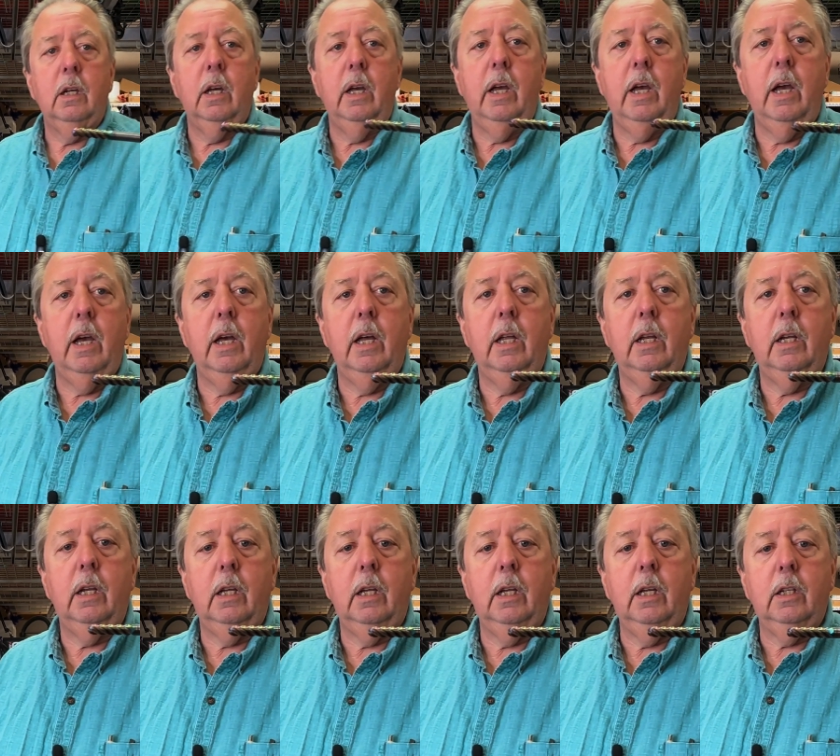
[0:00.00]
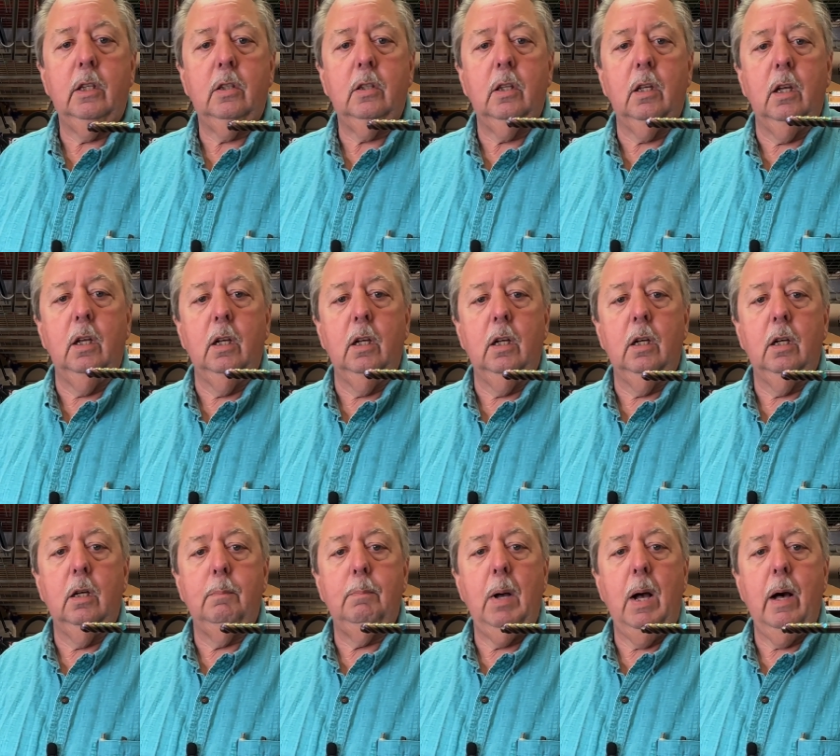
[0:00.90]
and it's
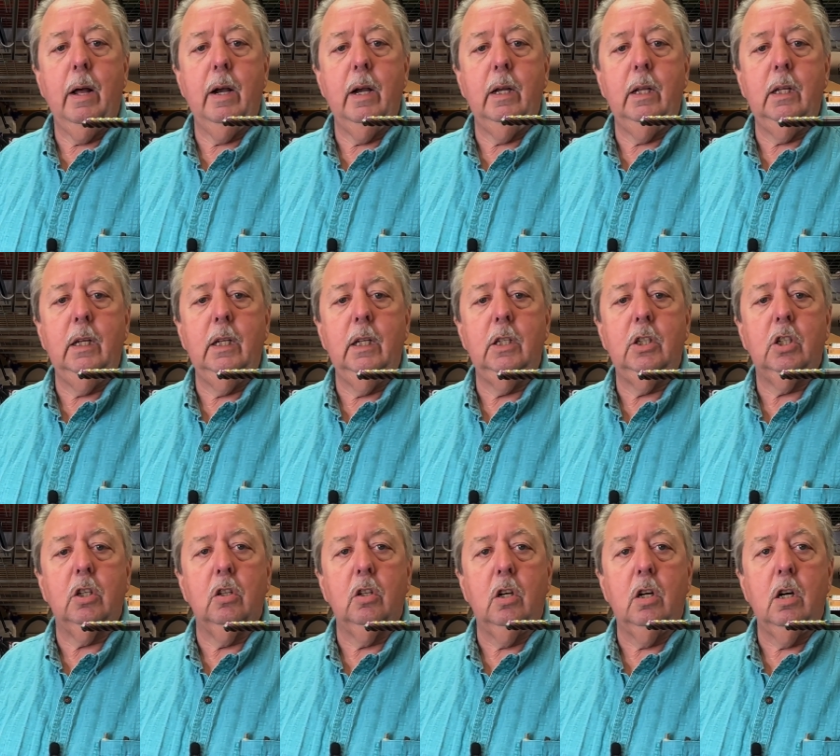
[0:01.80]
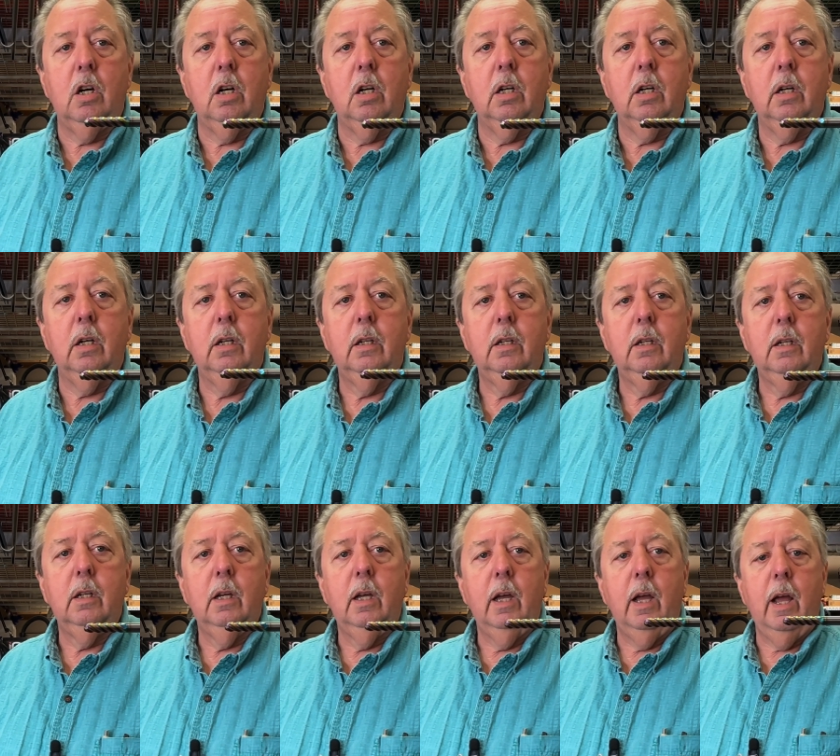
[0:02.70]
uh, about an inch long,
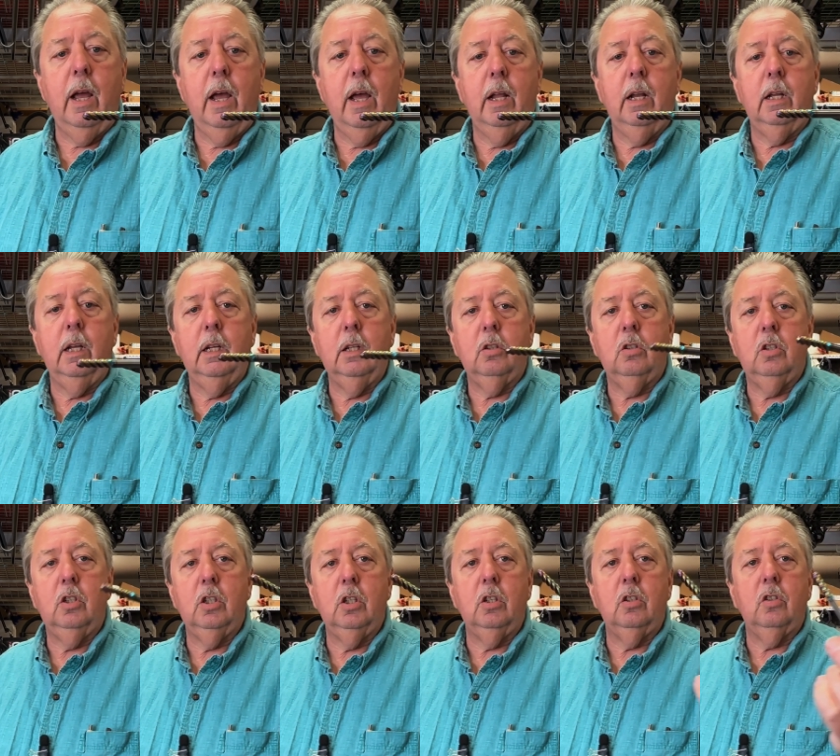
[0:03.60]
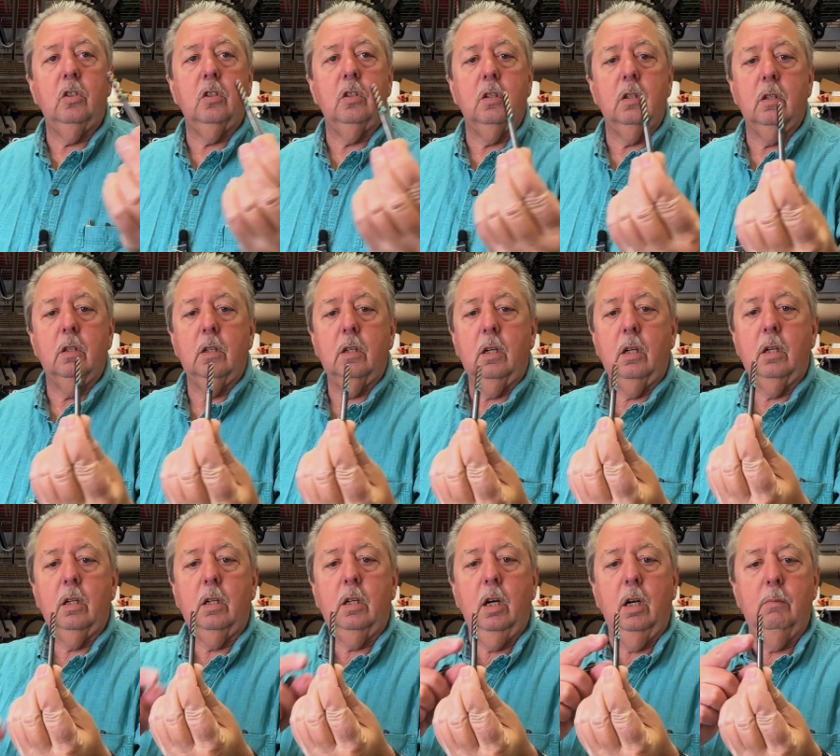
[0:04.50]
and it's just
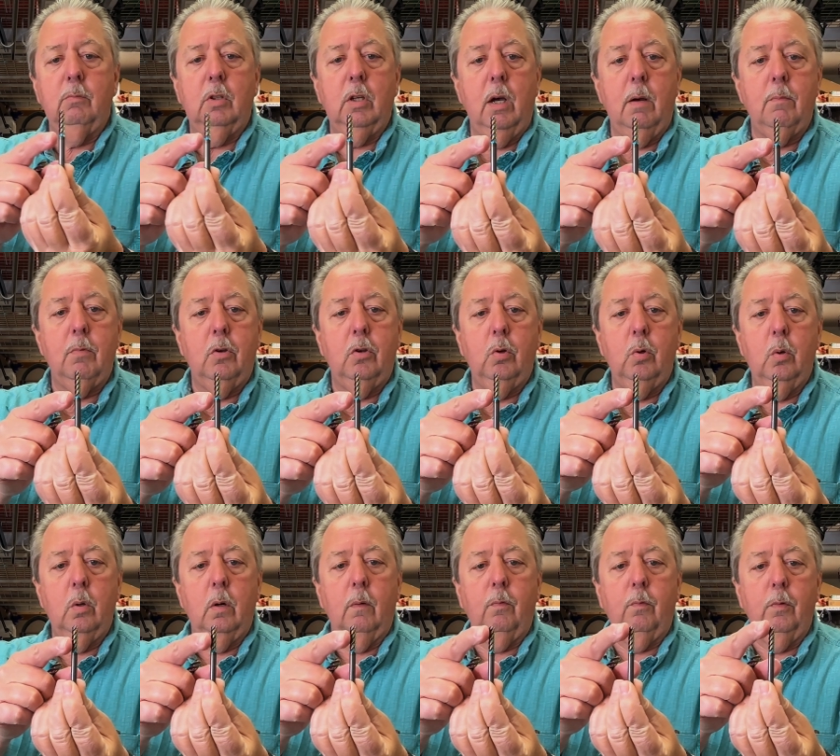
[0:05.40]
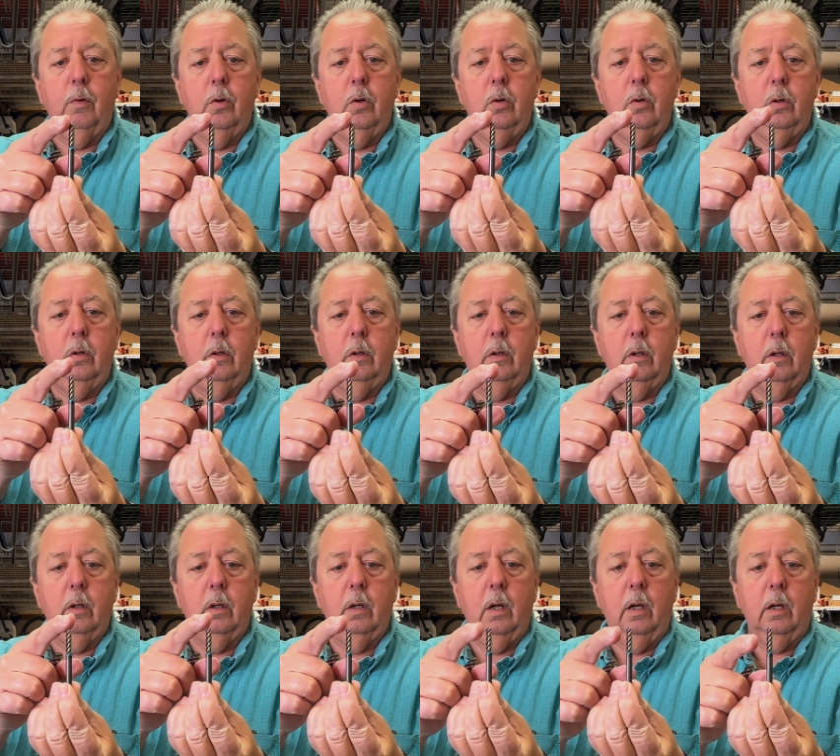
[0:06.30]
comes up to a flute.
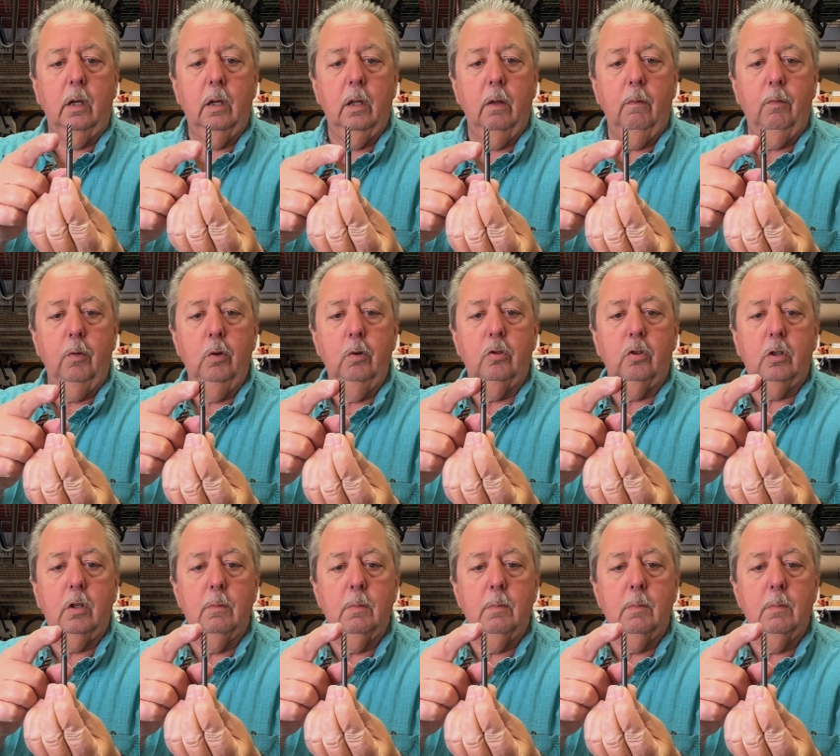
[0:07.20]
Uh, the flutes